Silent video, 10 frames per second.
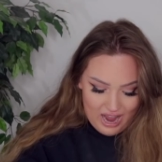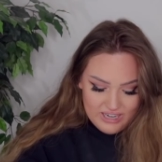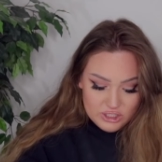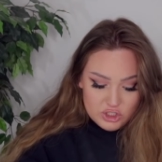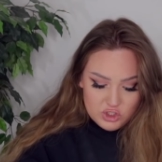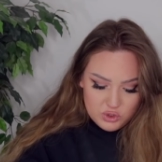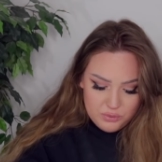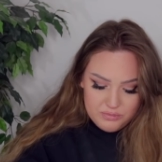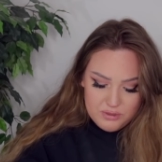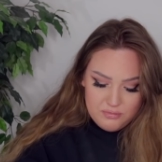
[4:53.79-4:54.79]
I
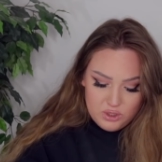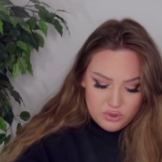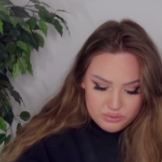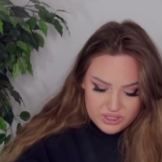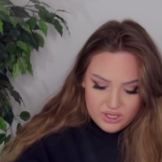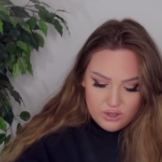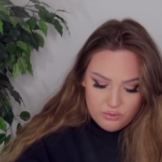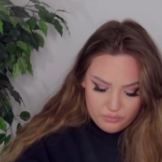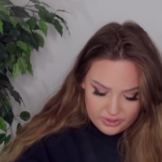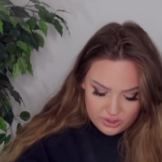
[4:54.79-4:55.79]
assumed the music
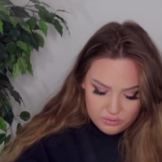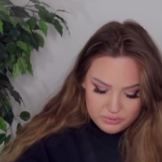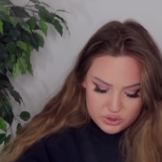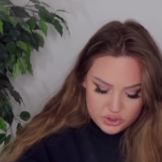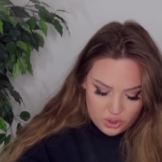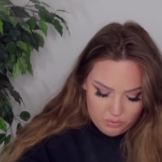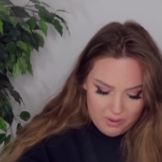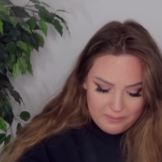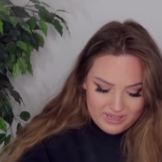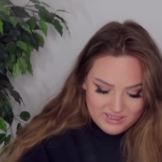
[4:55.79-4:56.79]
career would show
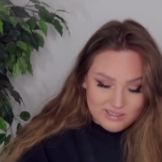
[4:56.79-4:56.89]
up in